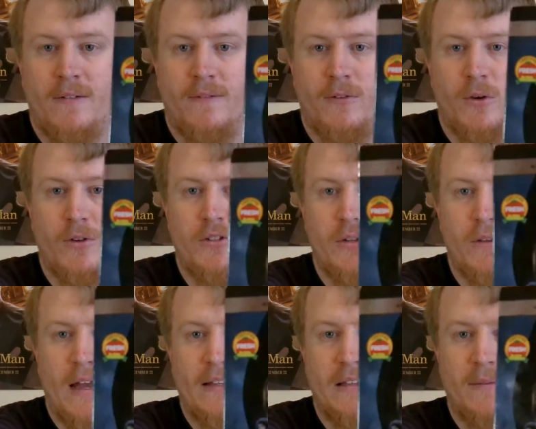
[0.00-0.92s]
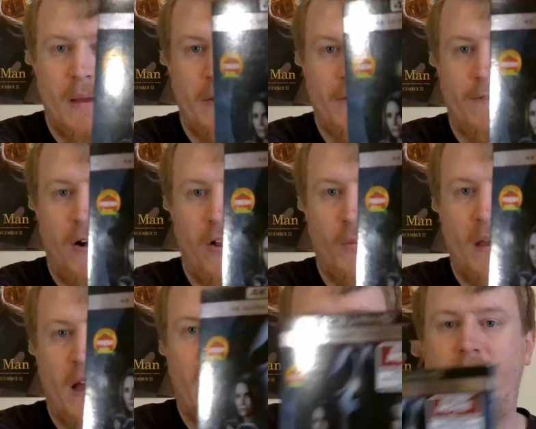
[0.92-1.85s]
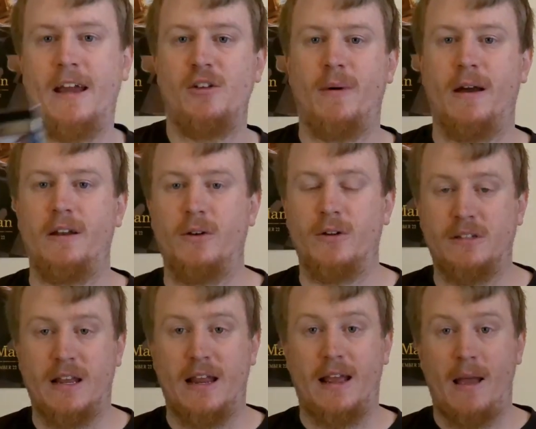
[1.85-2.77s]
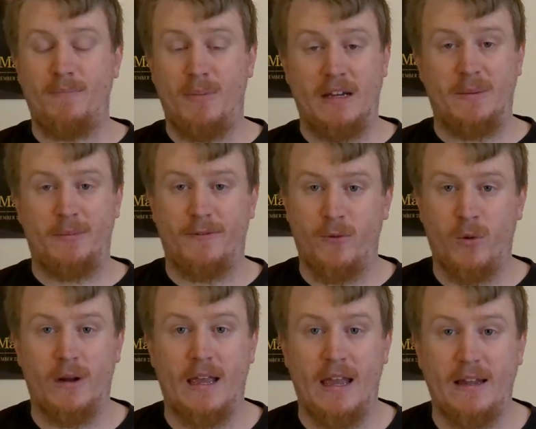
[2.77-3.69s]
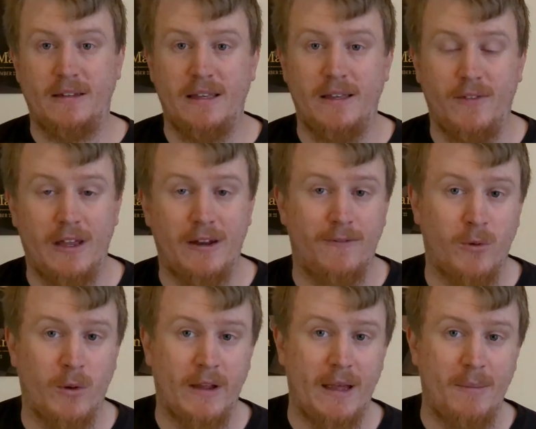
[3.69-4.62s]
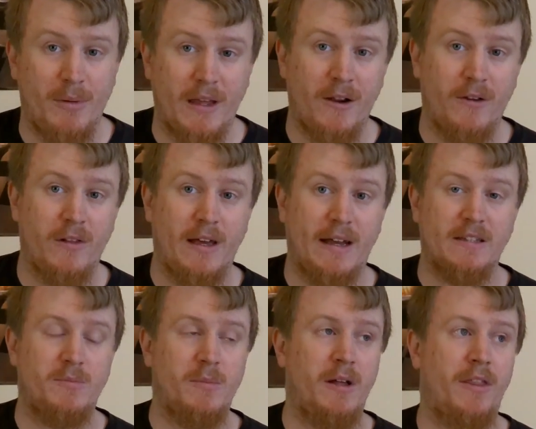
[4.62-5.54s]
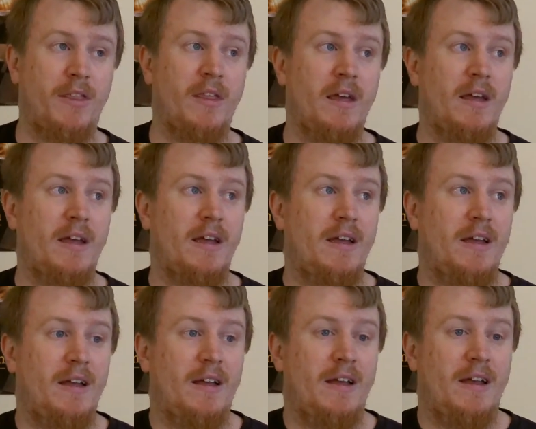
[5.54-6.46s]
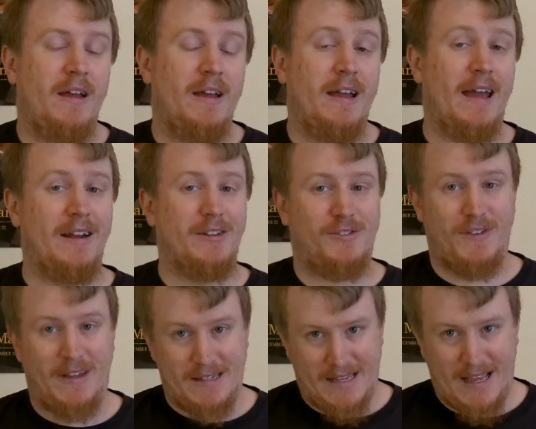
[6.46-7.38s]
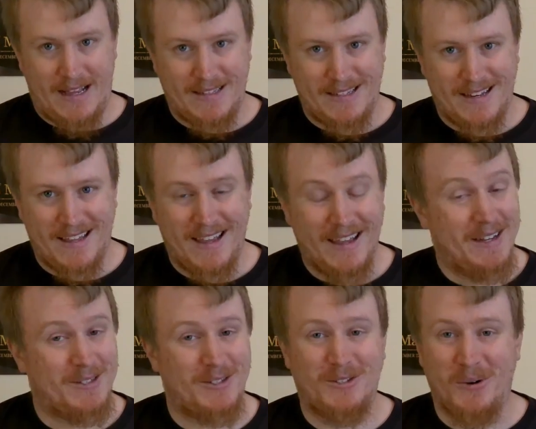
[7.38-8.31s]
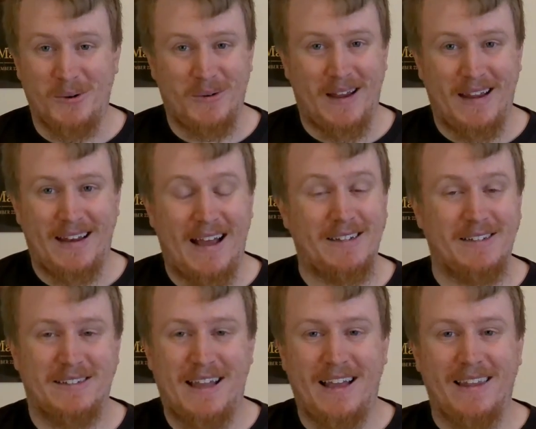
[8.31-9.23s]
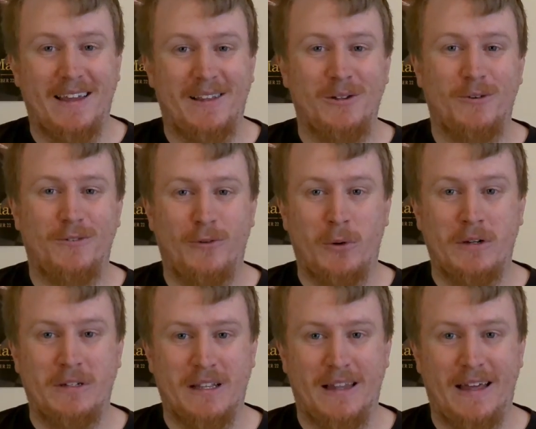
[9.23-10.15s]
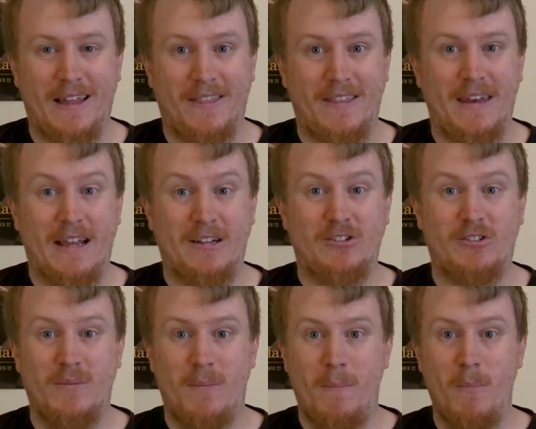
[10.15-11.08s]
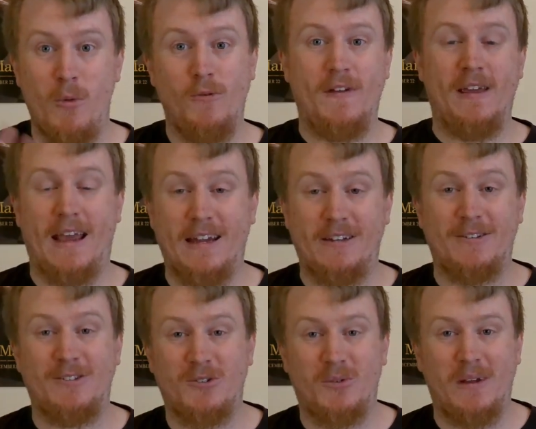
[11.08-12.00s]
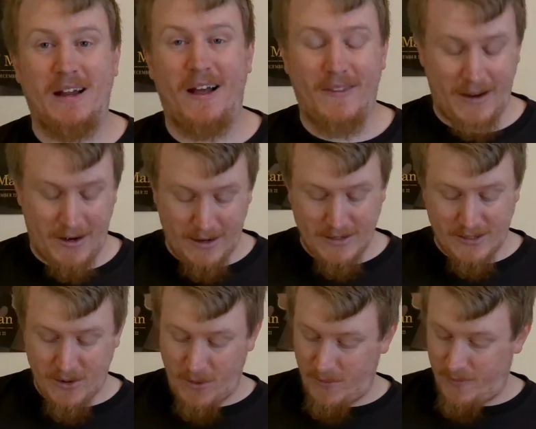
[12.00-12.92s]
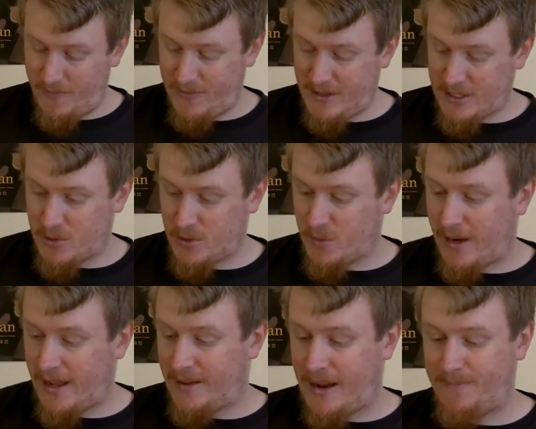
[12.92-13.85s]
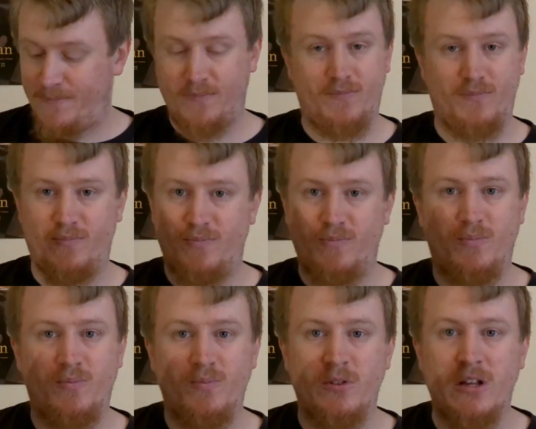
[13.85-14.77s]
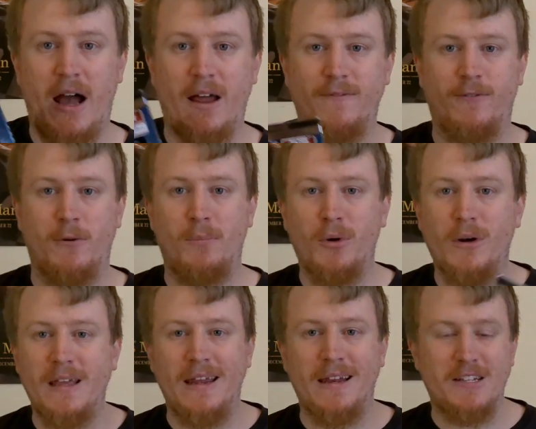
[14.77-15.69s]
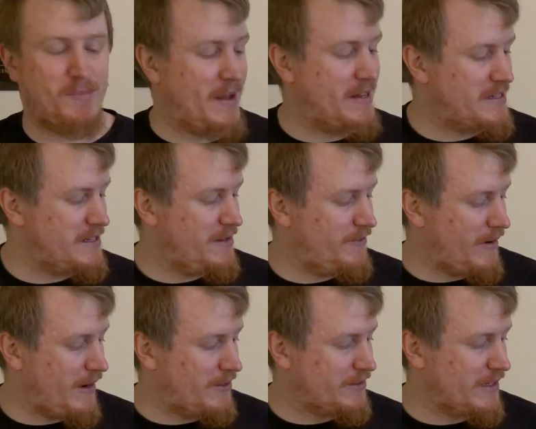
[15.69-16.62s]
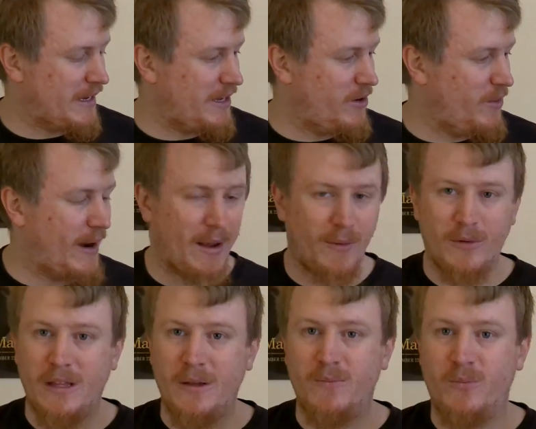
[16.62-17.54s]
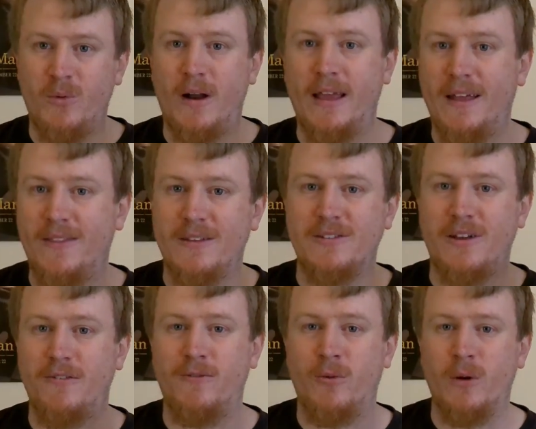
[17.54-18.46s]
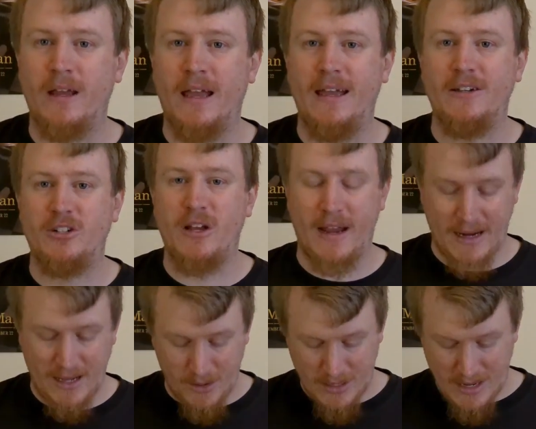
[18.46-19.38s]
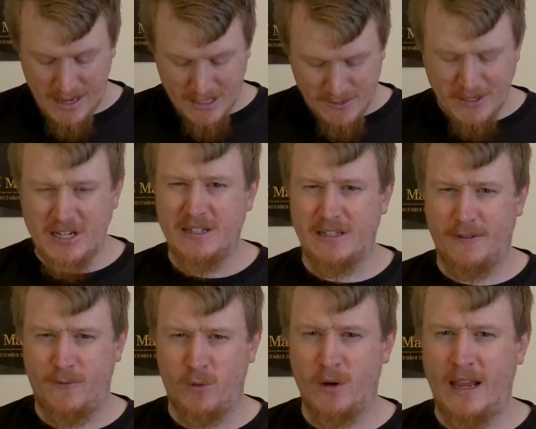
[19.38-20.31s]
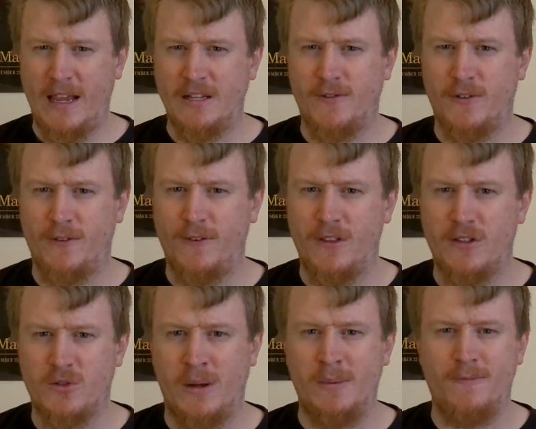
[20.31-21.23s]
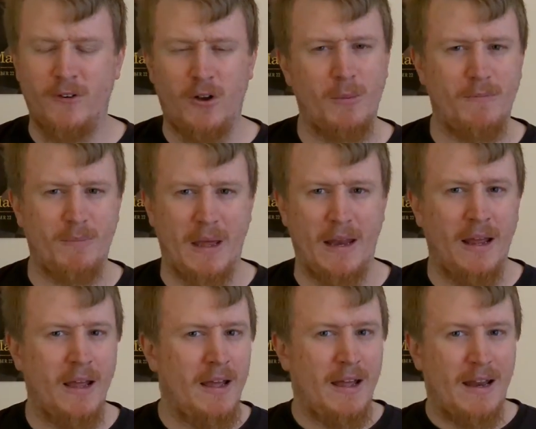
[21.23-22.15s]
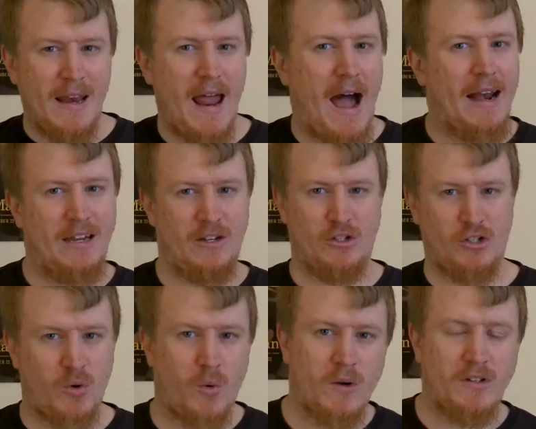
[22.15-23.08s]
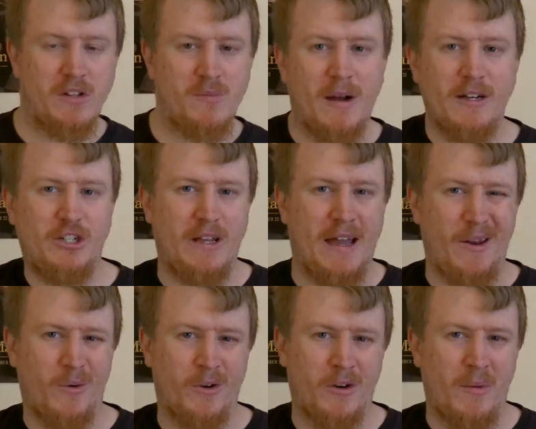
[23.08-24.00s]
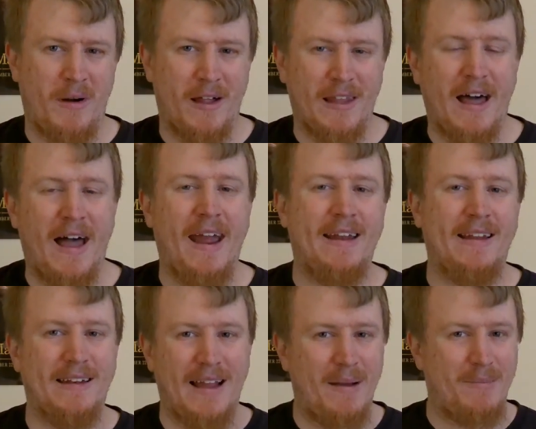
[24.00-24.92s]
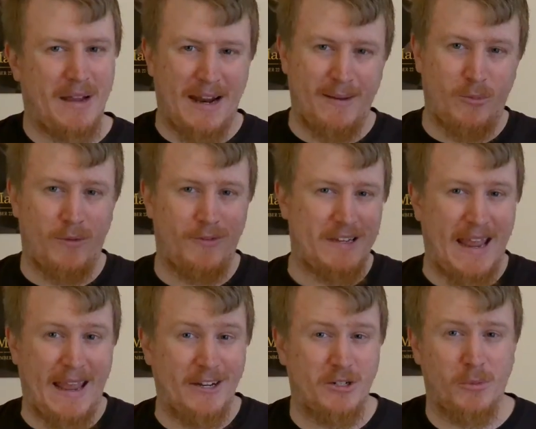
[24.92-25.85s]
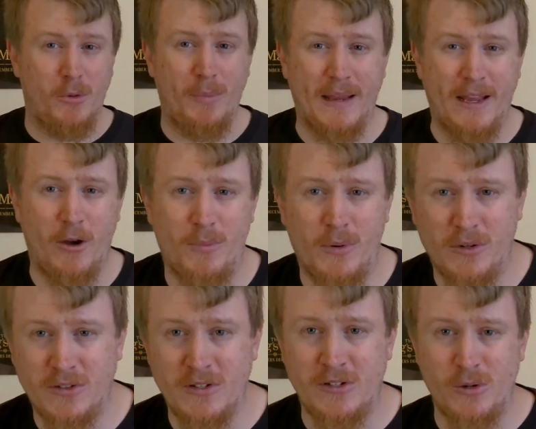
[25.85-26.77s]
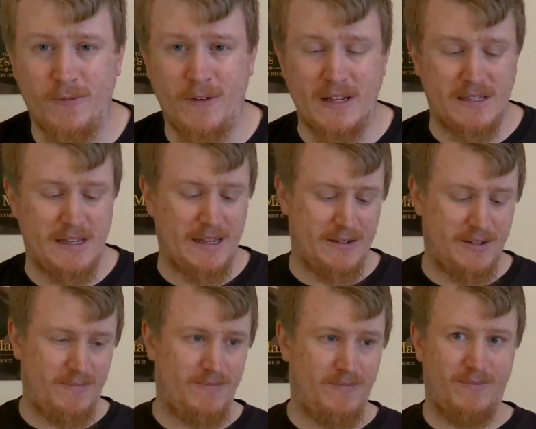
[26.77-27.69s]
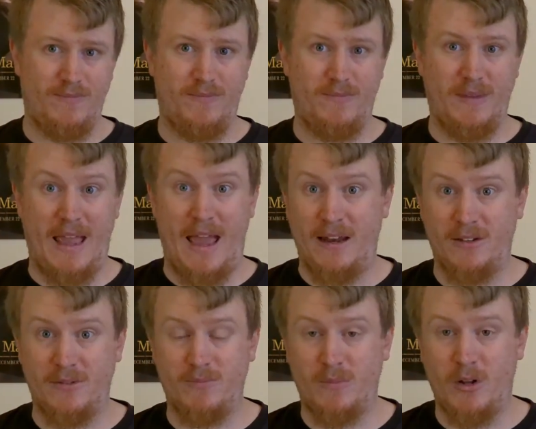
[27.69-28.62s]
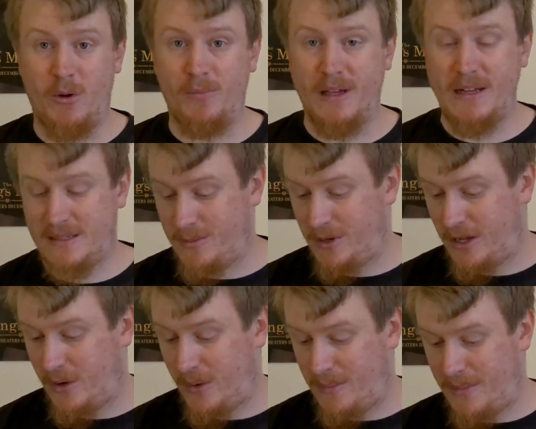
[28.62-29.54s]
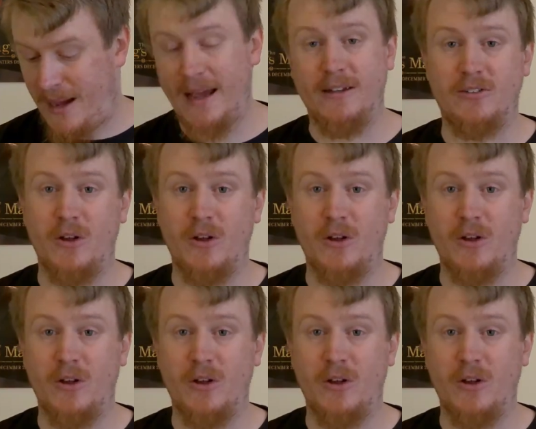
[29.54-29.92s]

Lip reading: For those of you guys that maybe follow me online, you might notice that I picked up a 4K TV and a 4K player in the last month. And it's fantastic. It's so great. I look forward to like the next movie I get to screen on there. And so this was one I saw it for pretty inexpensive, and I was like, you know what, I really want to get this on 4K and check it out, especially because the 4Ks for the fifth Scream film have been not in stores as much. You got to order them online, and I'm kind of more of a tangible pickout person, so if I see it at a place, I'm going to go and buy it.